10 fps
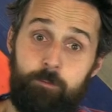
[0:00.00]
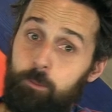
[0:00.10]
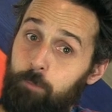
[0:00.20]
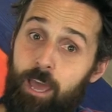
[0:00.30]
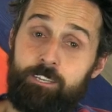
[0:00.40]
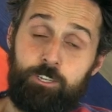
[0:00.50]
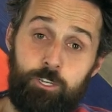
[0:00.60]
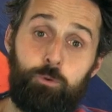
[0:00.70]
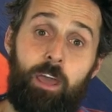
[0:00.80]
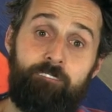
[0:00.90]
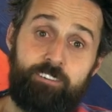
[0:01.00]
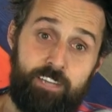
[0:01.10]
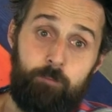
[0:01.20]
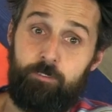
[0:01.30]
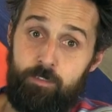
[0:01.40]
him, the Pats do have
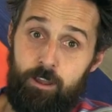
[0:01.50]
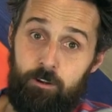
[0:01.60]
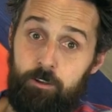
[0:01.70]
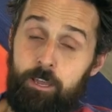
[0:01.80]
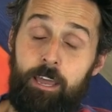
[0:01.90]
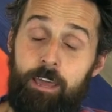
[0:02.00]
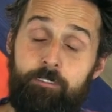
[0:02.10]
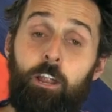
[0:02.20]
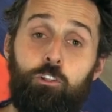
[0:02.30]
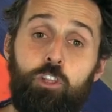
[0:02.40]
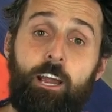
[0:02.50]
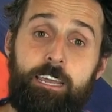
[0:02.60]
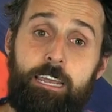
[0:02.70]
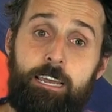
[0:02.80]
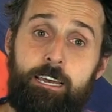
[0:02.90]
depth there, and they are
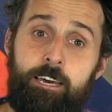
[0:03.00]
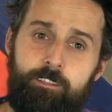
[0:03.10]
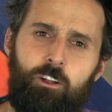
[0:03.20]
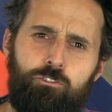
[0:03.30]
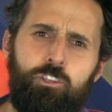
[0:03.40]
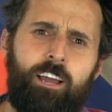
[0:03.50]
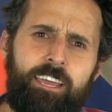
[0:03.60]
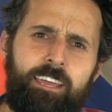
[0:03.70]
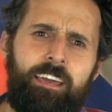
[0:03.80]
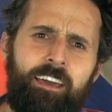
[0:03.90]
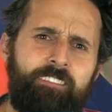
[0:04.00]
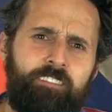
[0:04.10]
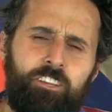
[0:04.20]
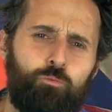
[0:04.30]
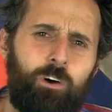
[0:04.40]
lucky. They are lucky
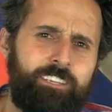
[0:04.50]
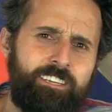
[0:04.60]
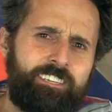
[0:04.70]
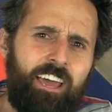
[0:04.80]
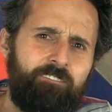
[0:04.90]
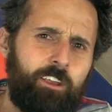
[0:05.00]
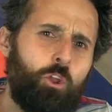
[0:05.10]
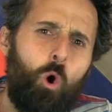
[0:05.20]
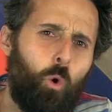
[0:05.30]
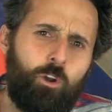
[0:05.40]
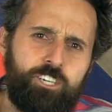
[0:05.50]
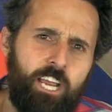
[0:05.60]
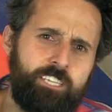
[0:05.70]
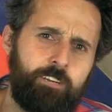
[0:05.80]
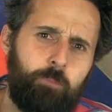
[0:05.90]
that this wasn't Devin or
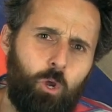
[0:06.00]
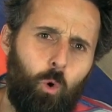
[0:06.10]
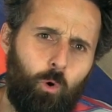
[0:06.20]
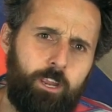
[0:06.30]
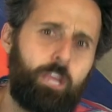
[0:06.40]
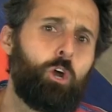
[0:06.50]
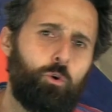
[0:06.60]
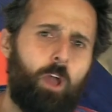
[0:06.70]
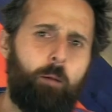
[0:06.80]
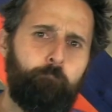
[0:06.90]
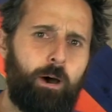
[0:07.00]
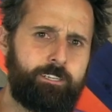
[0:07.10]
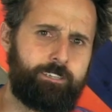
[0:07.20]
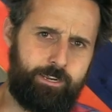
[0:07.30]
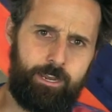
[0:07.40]
Jason McCourty who got
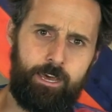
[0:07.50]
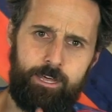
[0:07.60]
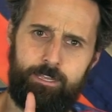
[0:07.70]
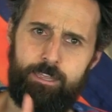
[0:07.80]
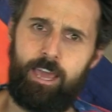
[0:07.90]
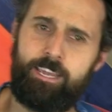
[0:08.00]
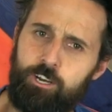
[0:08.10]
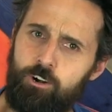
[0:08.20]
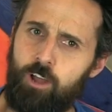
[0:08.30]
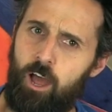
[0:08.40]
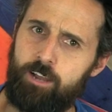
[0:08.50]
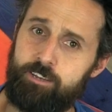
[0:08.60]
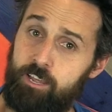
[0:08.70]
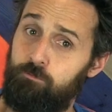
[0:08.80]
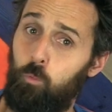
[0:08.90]
busted. Like it or
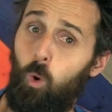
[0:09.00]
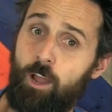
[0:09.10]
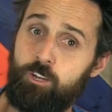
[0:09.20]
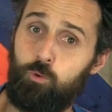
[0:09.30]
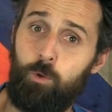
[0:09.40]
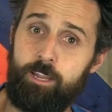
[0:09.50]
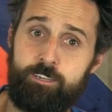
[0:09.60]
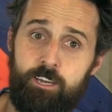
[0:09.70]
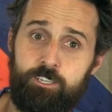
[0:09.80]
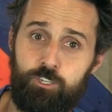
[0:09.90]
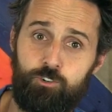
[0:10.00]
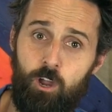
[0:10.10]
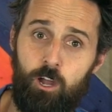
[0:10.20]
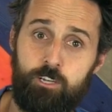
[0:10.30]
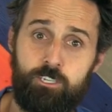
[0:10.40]
not, if one twin does
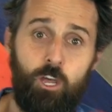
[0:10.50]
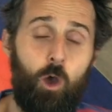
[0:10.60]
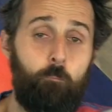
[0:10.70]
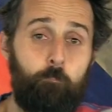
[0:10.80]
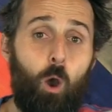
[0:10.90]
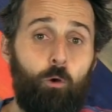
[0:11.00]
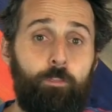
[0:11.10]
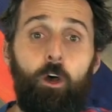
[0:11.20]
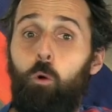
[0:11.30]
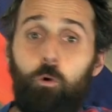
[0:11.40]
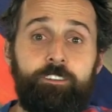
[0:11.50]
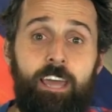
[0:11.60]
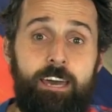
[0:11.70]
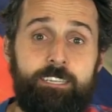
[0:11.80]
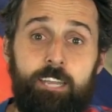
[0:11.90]
drugs, both will
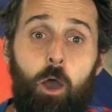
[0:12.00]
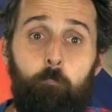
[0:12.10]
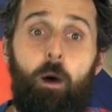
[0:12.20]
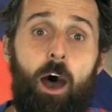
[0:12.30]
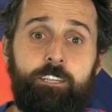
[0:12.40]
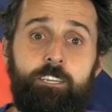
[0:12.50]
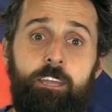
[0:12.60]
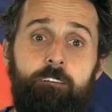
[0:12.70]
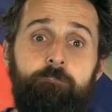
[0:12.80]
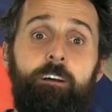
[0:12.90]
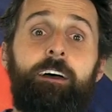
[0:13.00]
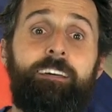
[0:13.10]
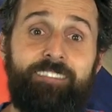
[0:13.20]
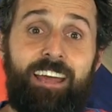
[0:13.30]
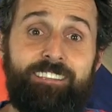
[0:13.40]
test positive.
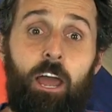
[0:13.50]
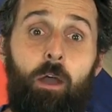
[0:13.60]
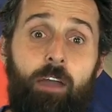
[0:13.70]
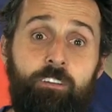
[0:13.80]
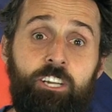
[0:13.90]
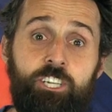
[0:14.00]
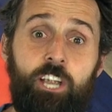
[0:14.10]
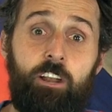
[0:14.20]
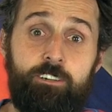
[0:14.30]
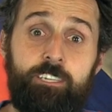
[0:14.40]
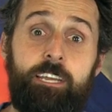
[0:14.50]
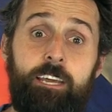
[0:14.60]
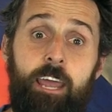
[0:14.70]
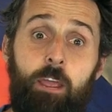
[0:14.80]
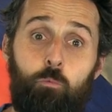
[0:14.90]
That's how having shared
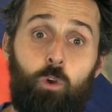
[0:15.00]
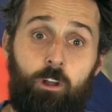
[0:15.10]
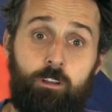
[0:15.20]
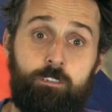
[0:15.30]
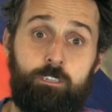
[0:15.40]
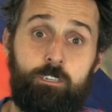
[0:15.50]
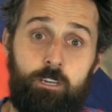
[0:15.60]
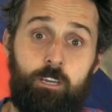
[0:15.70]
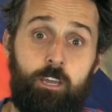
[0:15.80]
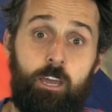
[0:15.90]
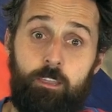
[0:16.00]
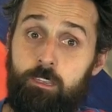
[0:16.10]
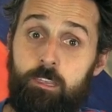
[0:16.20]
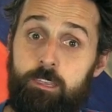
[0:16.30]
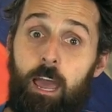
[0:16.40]
DNA works.
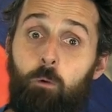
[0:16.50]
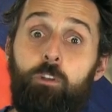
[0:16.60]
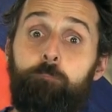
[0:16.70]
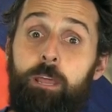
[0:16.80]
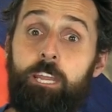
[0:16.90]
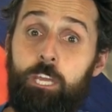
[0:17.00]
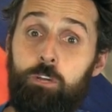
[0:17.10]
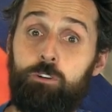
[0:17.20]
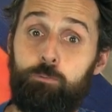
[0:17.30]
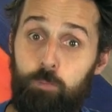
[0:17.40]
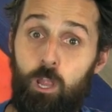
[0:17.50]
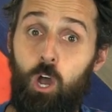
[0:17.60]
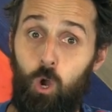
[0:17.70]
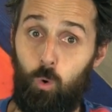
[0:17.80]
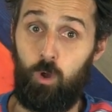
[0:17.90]
And that would have been a huge
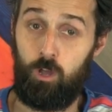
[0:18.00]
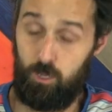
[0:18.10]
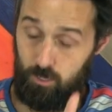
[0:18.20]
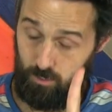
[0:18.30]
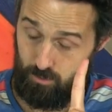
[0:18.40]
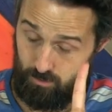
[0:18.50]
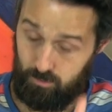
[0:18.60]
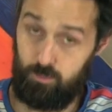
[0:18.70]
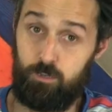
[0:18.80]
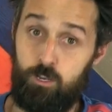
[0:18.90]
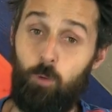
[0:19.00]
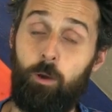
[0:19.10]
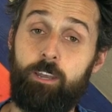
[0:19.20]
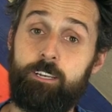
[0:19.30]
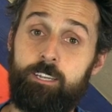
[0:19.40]
blow. No
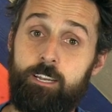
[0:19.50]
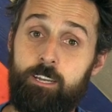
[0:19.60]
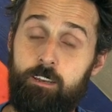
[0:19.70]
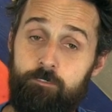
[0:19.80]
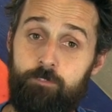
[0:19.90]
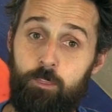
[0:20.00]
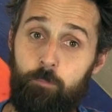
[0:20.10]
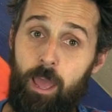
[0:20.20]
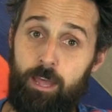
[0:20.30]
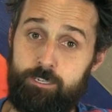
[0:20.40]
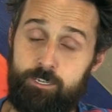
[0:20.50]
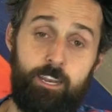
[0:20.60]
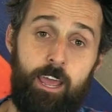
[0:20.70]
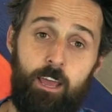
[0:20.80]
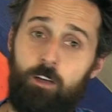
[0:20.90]
pun intended for the Pats.
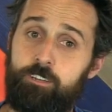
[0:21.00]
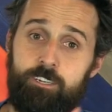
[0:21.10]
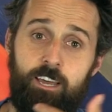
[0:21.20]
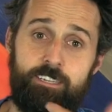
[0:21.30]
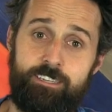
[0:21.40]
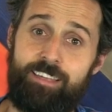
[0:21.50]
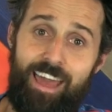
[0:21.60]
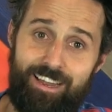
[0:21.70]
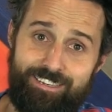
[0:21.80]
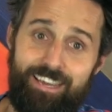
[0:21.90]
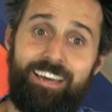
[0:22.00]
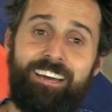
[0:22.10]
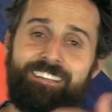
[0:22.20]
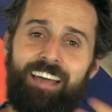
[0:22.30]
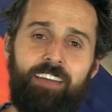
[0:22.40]
Today, I'll discuss that,
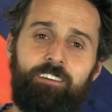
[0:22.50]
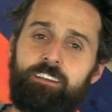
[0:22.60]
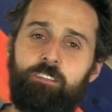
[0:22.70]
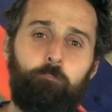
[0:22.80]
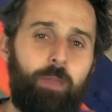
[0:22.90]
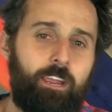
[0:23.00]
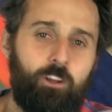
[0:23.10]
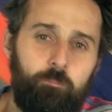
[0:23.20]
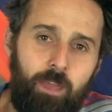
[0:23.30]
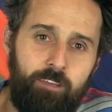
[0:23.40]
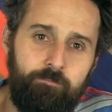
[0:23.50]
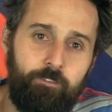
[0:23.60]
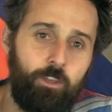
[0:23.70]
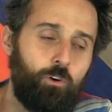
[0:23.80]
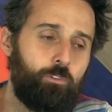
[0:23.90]
dive into the Baker
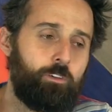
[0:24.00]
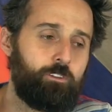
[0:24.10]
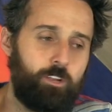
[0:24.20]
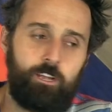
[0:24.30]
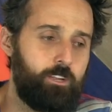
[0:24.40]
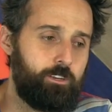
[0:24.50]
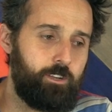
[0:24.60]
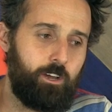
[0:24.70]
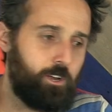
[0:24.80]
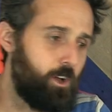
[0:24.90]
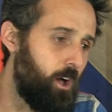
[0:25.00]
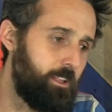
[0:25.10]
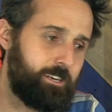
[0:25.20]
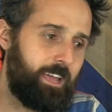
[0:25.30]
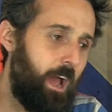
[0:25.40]
Mayfield and
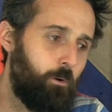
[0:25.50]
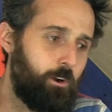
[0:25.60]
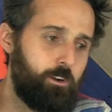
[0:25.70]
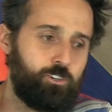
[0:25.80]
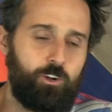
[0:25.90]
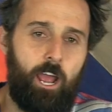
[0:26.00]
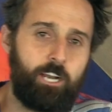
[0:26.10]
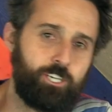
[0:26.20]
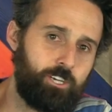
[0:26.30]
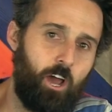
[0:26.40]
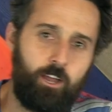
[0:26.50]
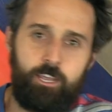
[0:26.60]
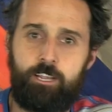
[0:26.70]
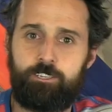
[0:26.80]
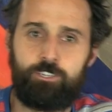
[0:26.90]
Colin Cowherd
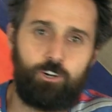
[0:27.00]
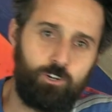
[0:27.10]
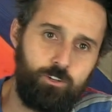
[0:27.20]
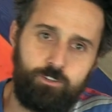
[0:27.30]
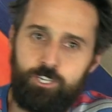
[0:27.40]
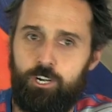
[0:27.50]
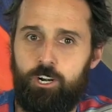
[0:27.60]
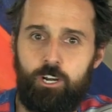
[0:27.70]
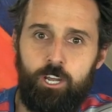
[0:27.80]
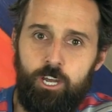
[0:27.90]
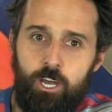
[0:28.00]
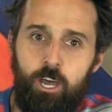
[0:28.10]
trash-talking circle jerk,